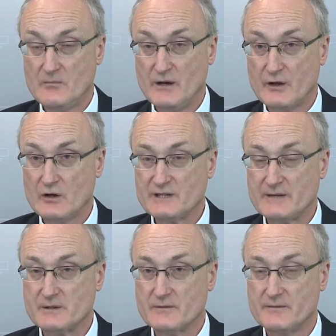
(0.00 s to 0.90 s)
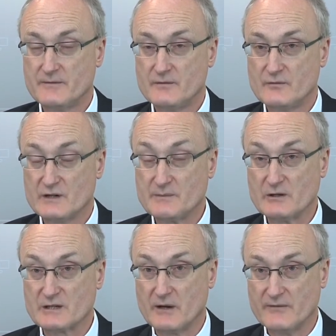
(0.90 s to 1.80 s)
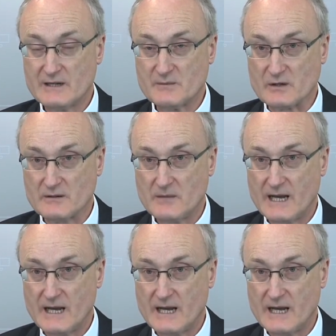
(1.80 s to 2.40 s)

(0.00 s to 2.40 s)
But the concept of responsible investment,